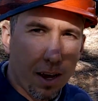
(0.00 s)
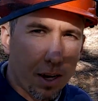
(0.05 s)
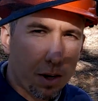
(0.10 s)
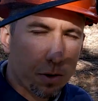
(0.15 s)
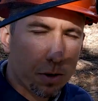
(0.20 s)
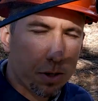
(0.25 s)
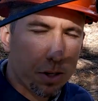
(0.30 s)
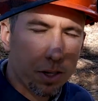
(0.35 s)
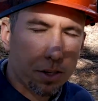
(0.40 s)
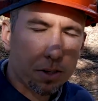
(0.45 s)

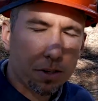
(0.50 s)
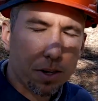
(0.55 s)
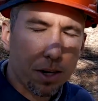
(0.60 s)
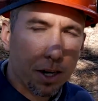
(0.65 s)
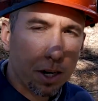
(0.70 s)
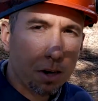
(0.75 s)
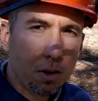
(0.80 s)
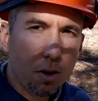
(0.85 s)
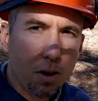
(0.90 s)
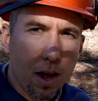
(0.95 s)
which is
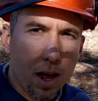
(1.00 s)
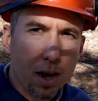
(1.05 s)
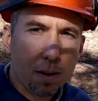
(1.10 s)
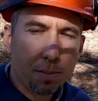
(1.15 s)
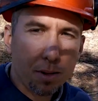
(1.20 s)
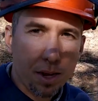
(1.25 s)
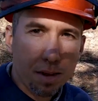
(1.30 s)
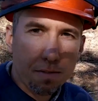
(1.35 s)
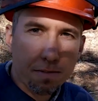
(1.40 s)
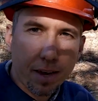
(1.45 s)

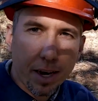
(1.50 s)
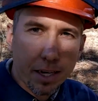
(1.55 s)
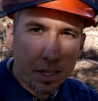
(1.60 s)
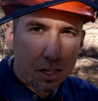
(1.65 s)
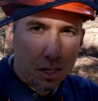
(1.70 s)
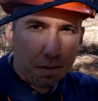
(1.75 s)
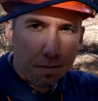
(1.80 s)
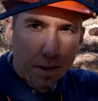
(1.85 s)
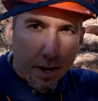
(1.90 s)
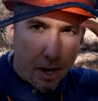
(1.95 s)
incredibly
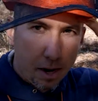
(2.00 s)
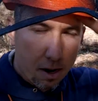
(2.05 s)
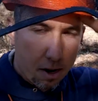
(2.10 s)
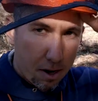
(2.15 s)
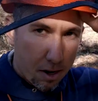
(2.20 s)
invasive here